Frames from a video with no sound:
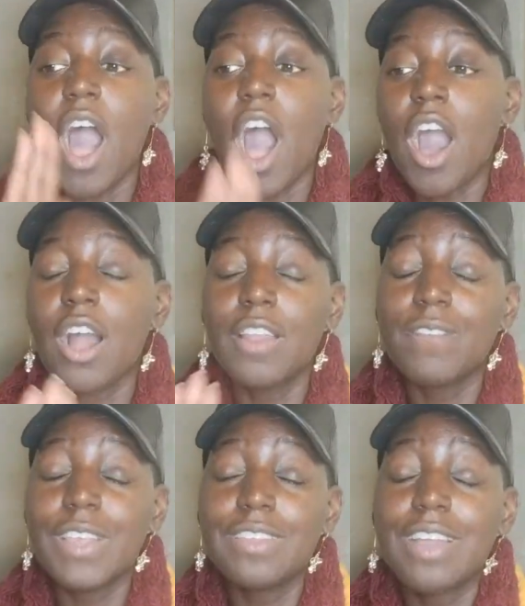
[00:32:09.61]
All
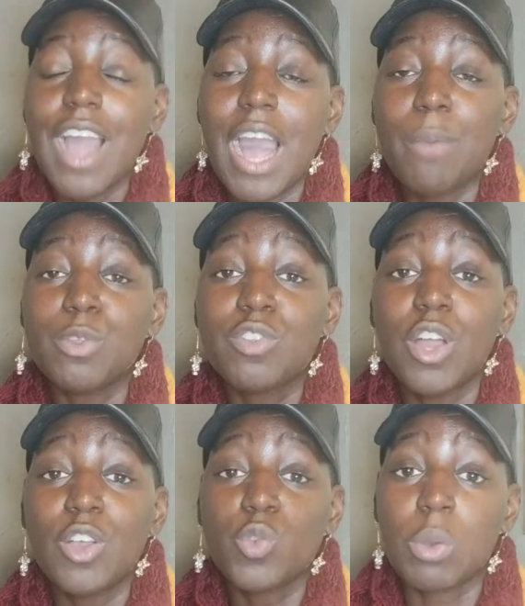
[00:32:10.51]
of these
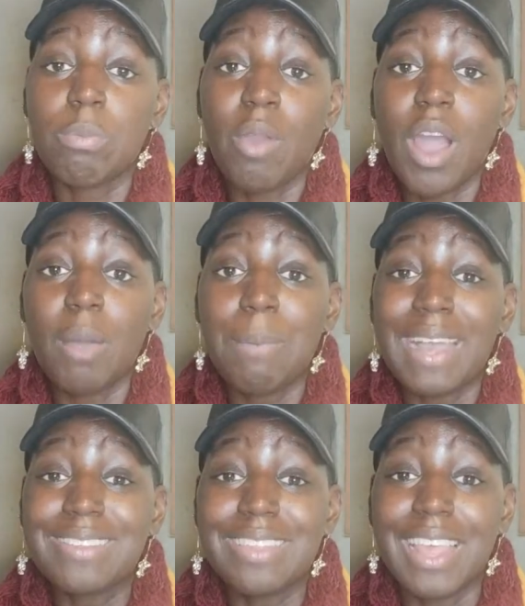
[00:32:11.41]
cobblestones were brought
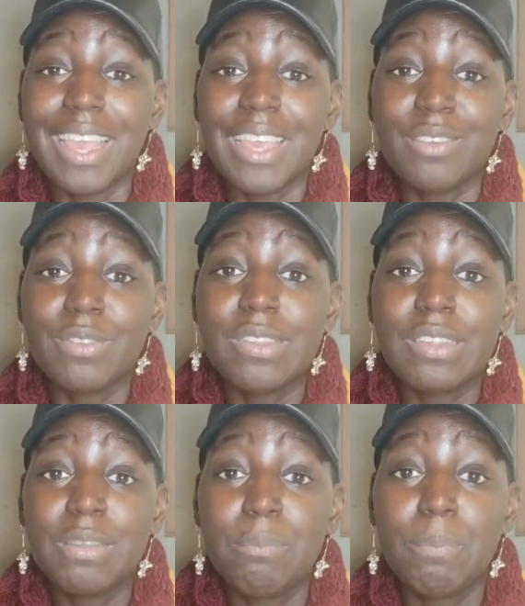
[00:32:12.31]
by slaves,
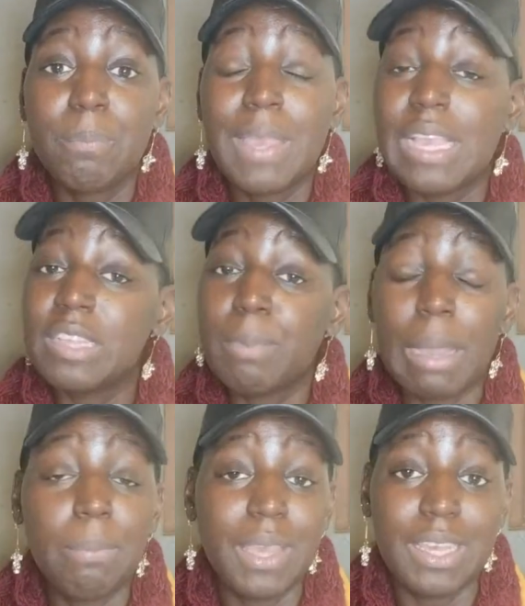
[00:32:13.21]
piece
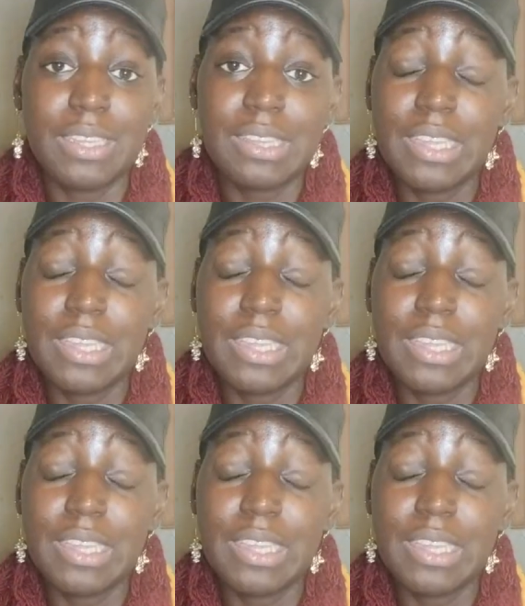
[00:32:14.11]
by piece.